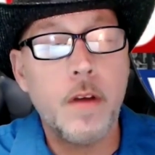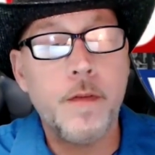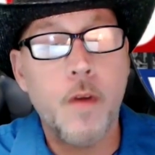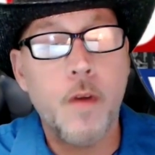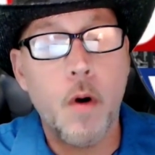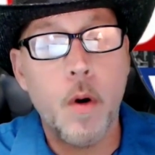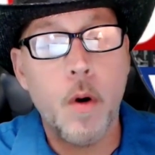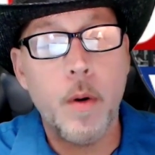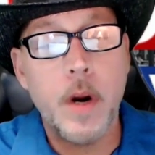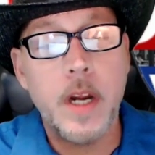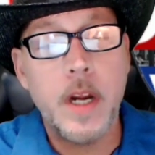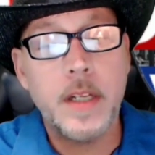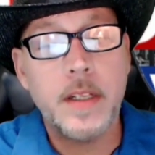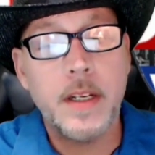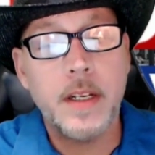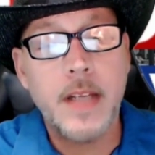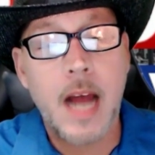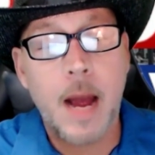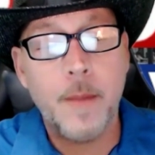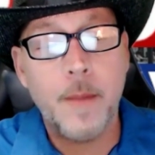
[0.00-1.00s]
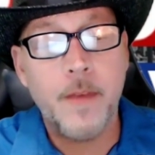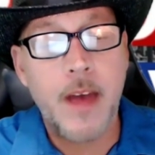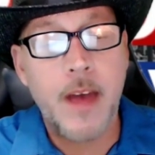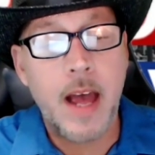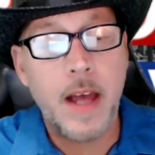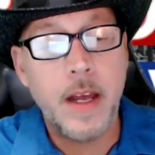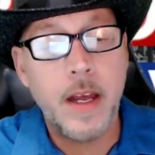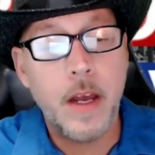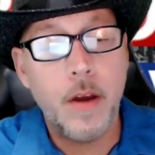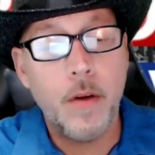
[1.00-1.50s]
Forward is the top
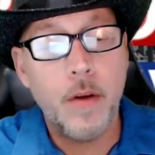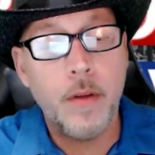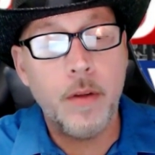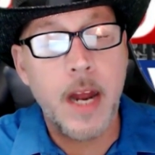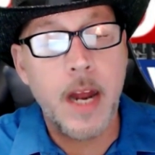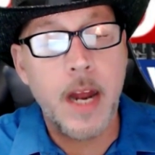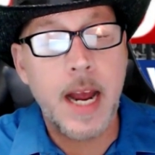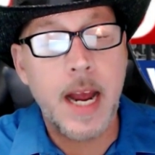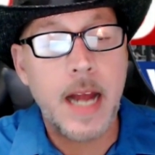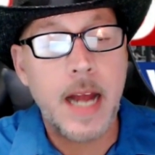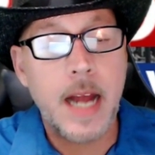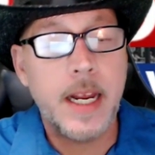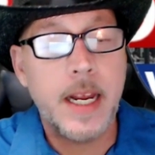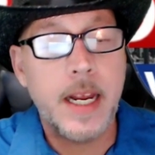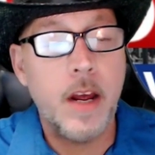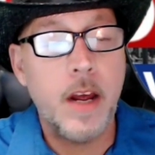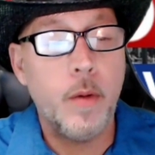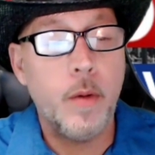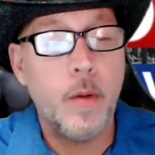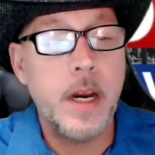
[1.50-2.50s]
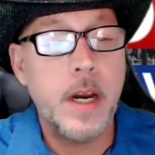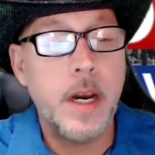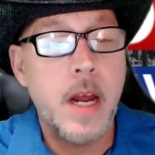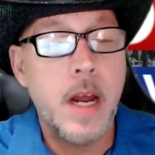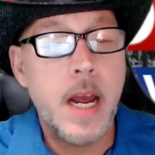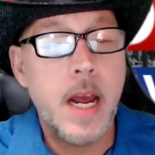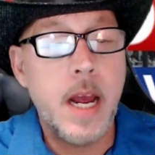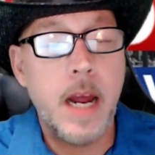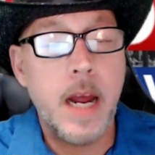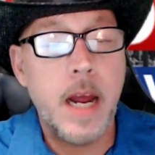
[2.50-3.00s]
value. Then I got Kilwin
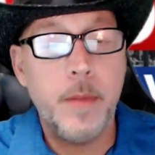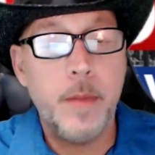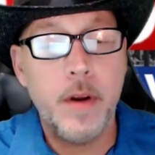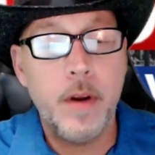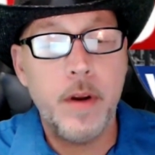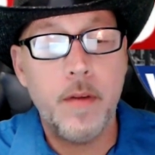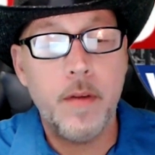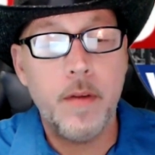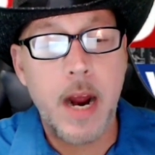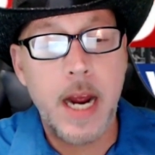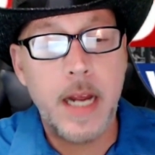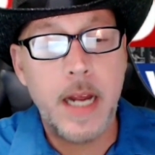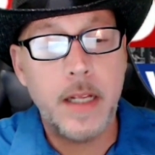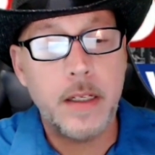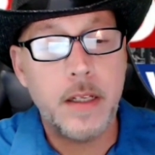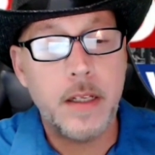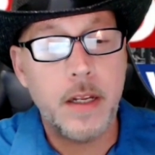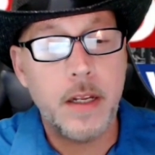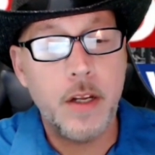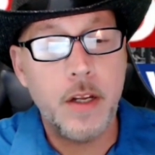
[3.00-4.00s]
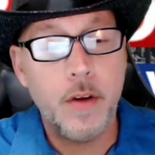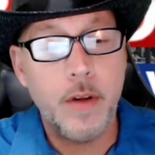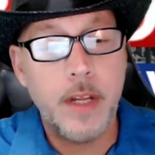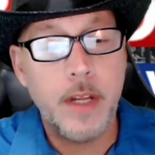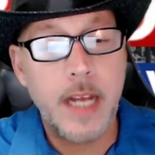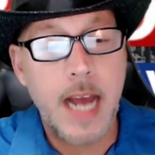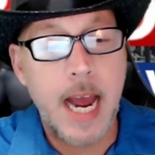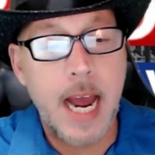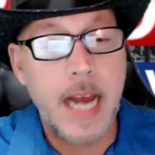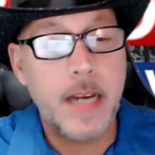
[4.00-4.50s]
and Beauty Reigns, the 2 and
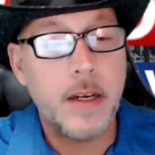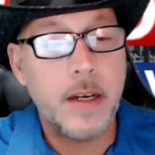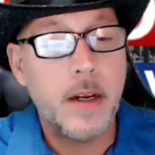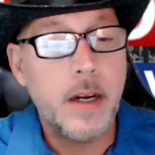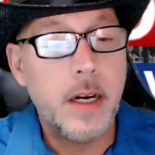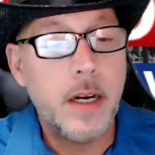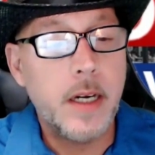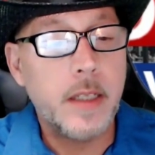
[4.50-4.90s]
the 8.